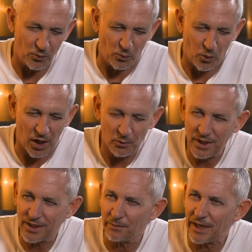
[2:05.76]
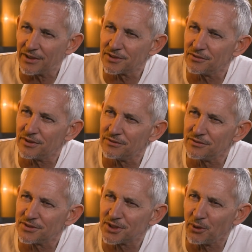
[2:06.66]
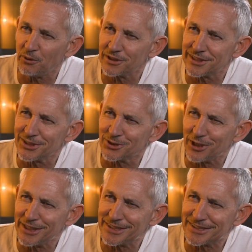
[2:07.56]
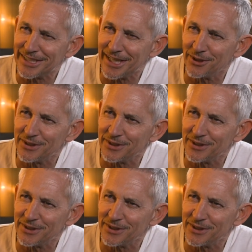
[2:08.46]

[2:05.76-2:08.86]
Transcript: why would he come out as a, so obviously as a racist now?